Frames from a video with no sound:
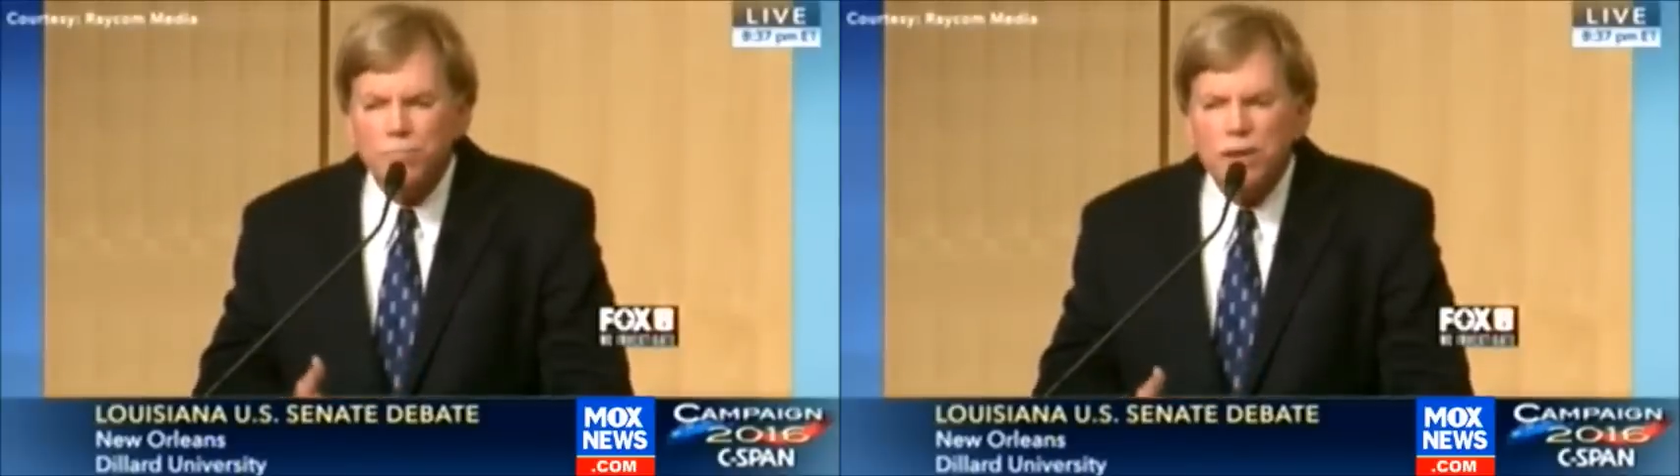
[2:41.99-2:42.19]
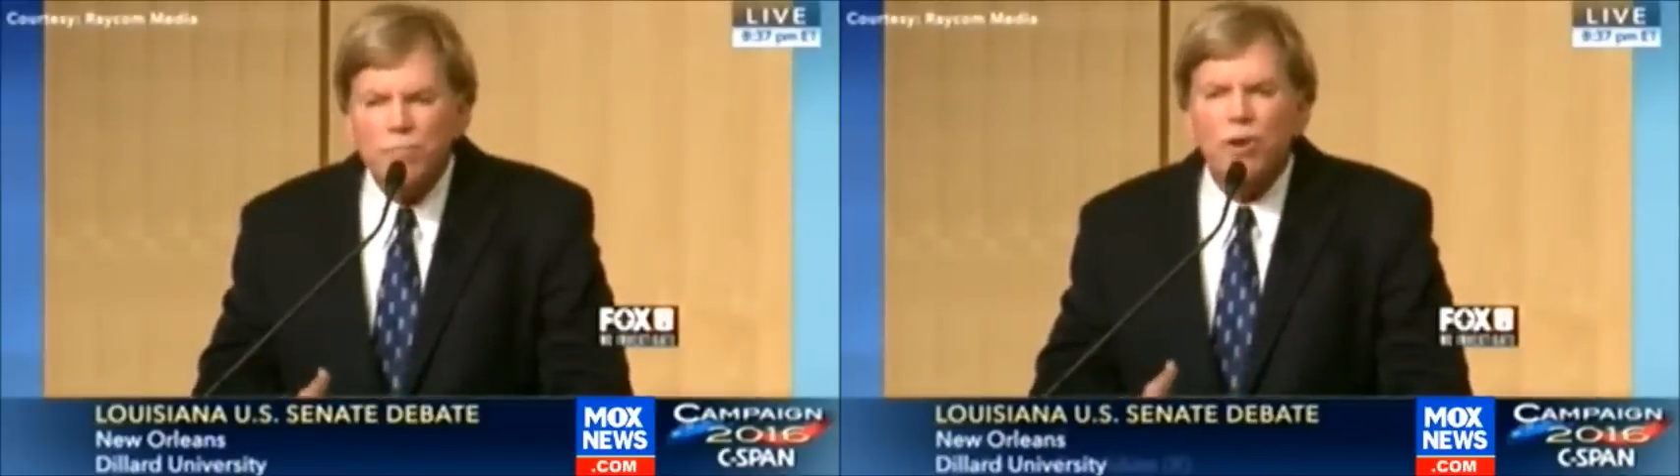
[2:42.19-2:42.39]

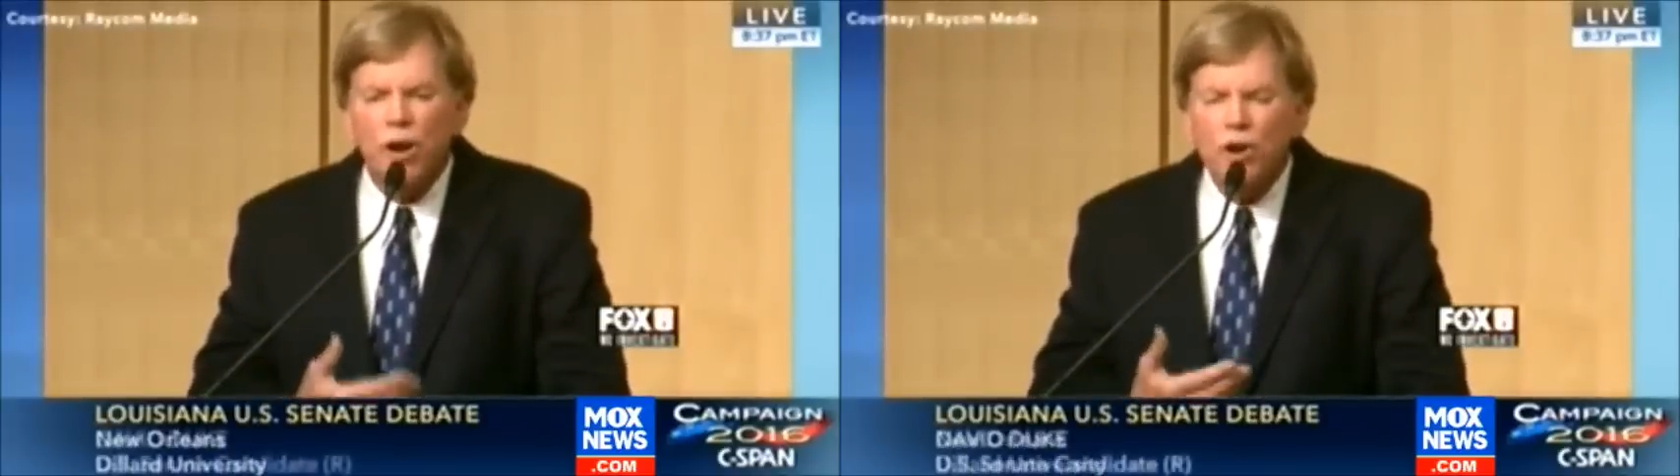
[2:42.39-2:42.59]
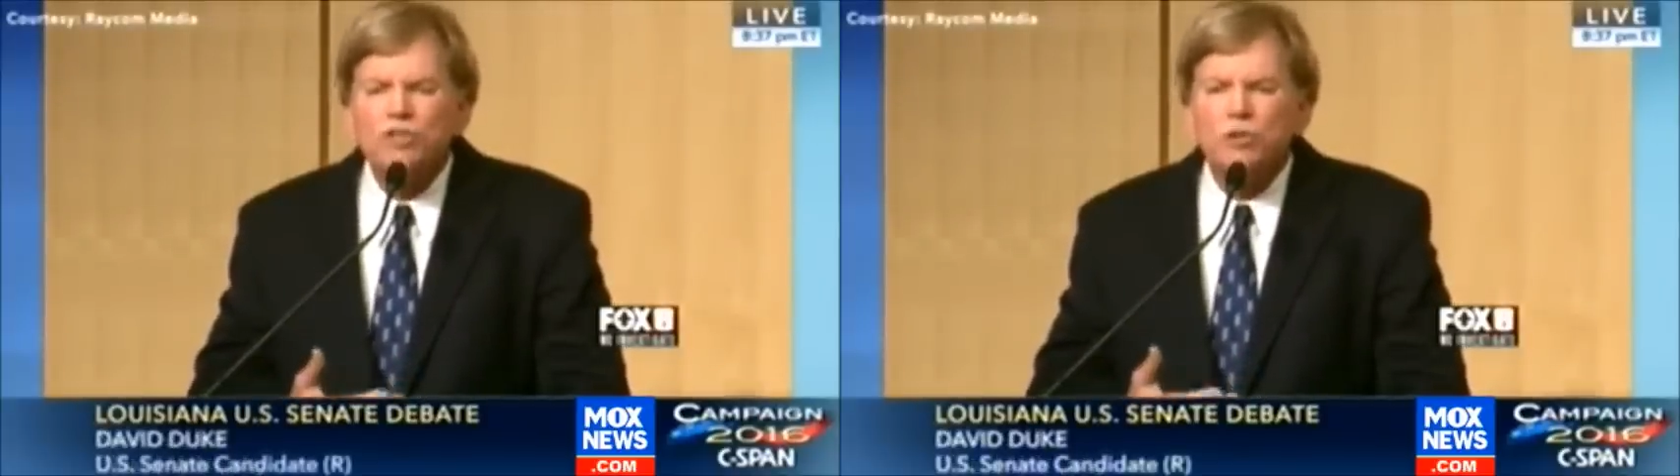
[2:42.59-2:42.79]
people
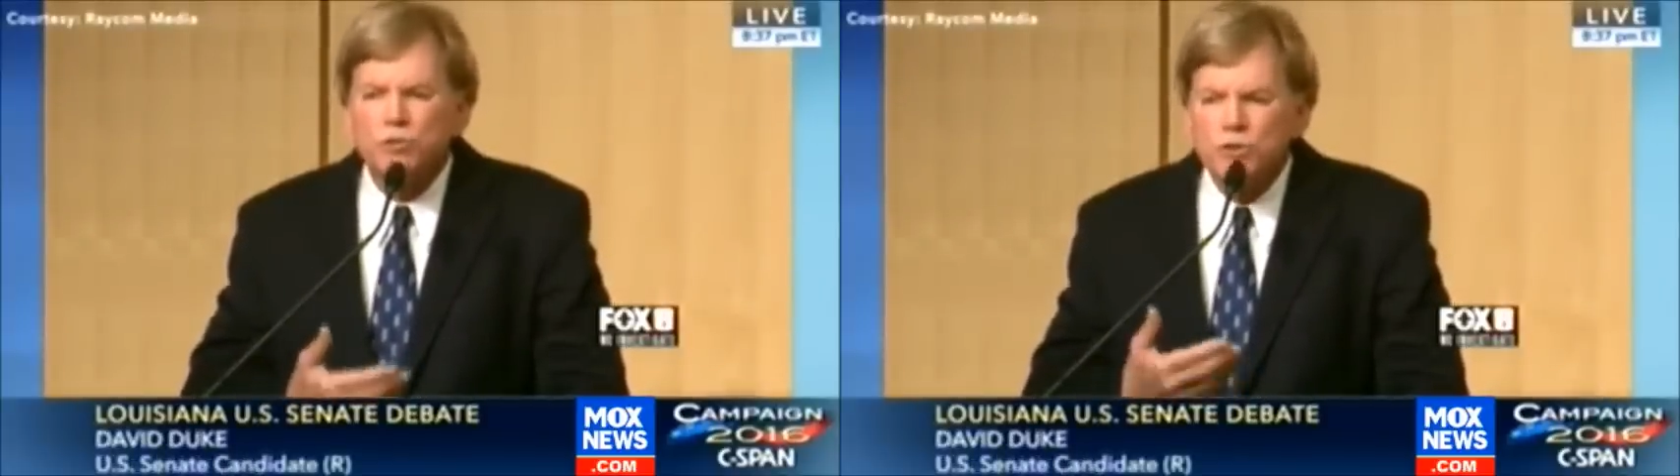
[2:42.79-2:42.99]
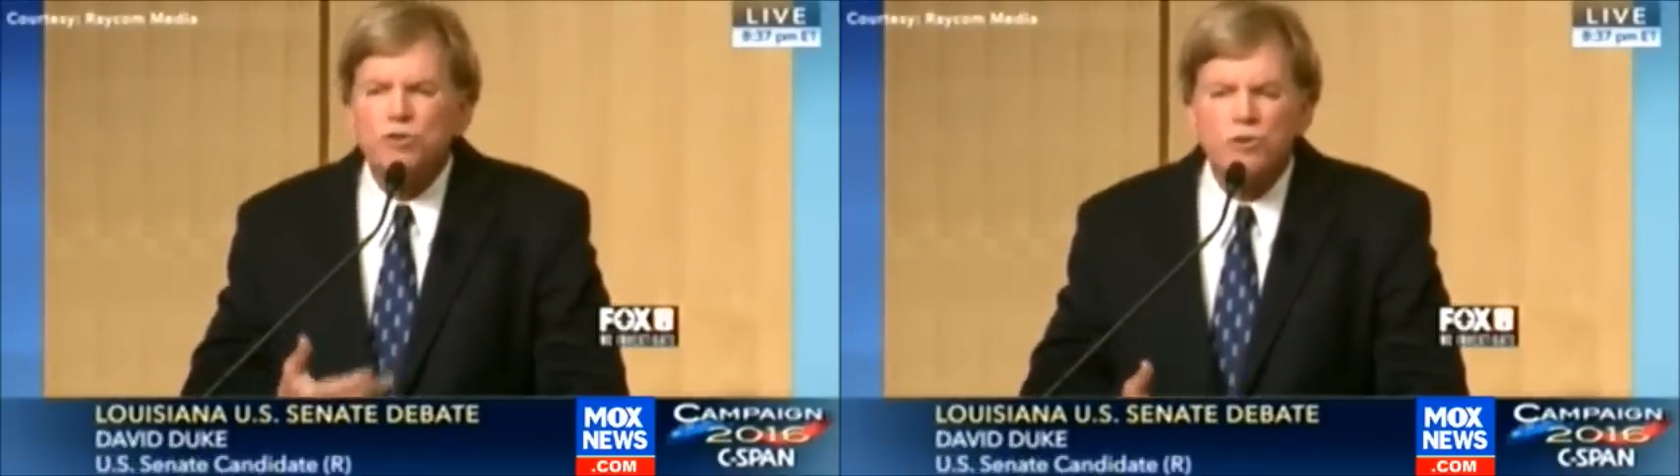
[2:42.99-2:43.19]
also
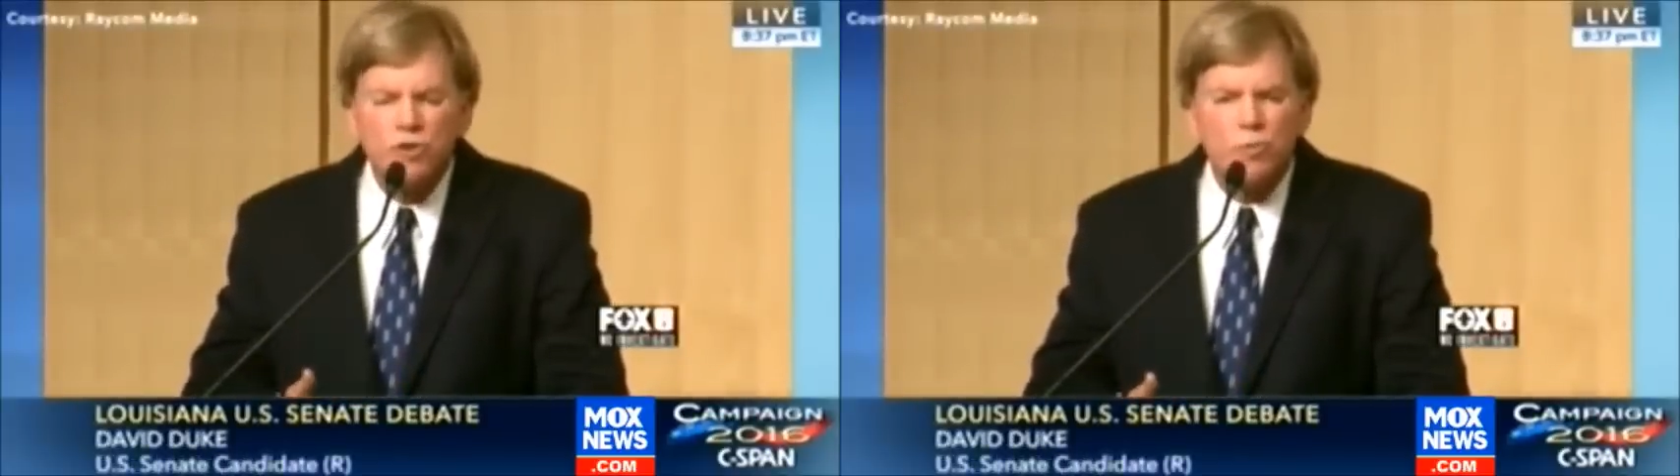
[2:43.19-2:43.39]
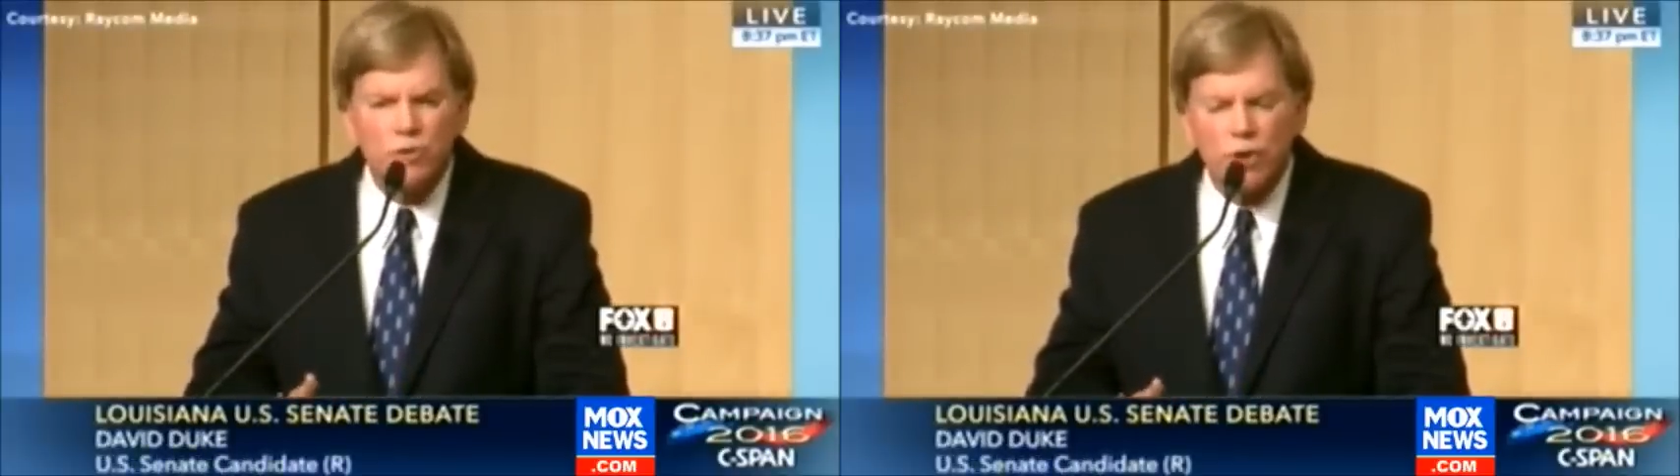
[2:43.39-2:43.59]
deserve
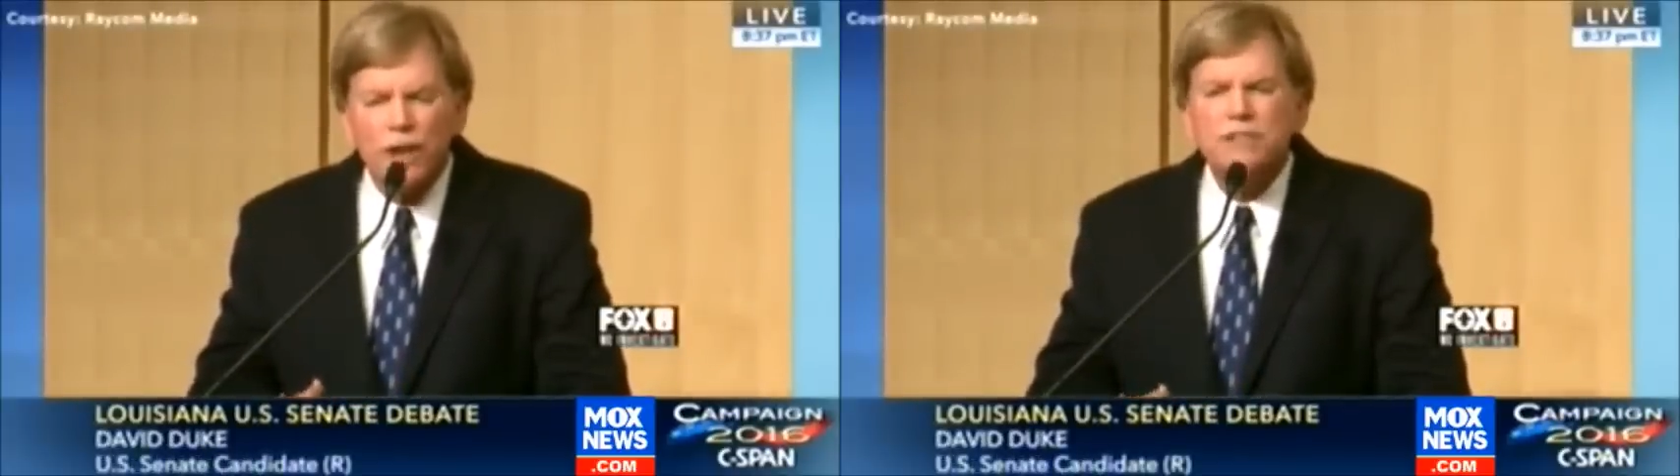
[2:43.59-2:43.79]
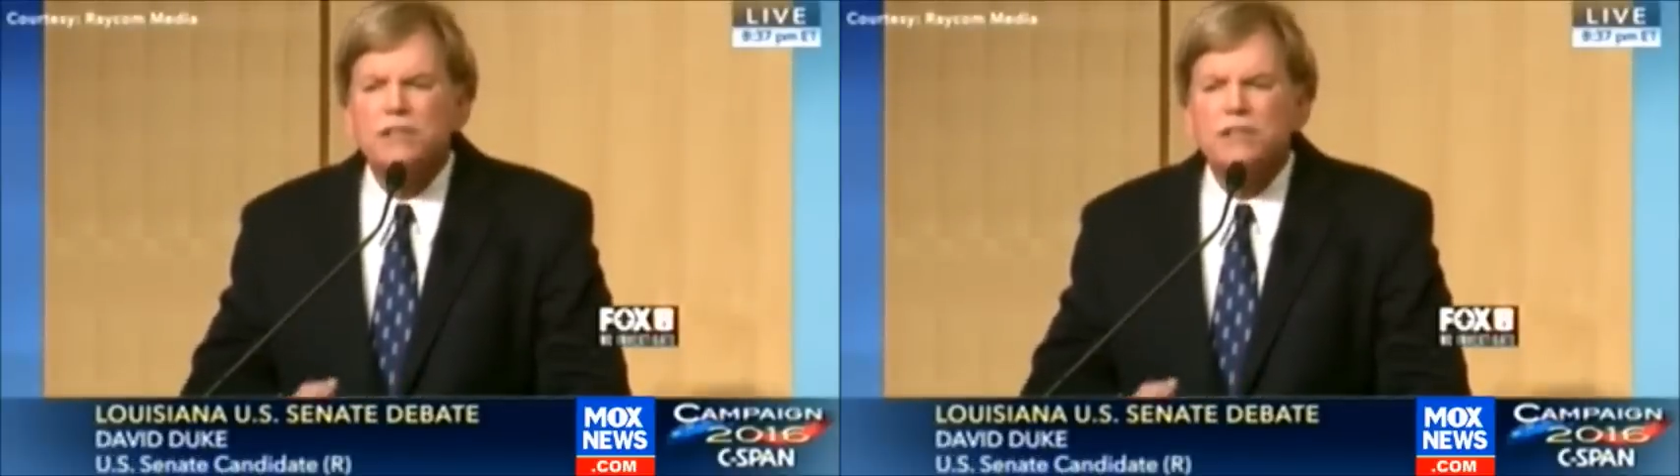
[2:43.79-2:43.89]
human rights.